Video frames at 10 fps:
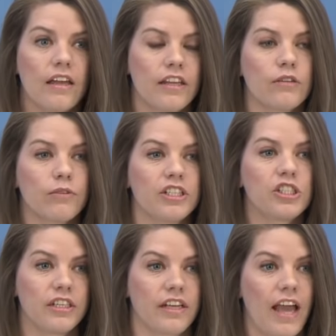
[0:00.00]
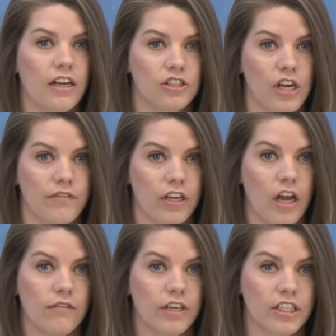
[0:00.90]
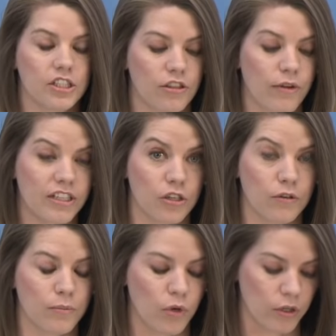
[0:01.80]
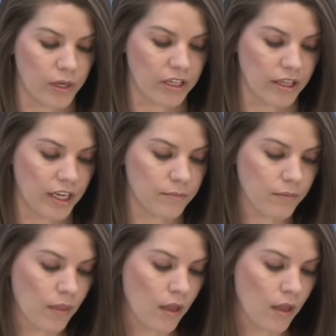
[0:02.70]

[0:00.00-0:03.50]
they're reaching the catastrophic coverage threshold more quickly.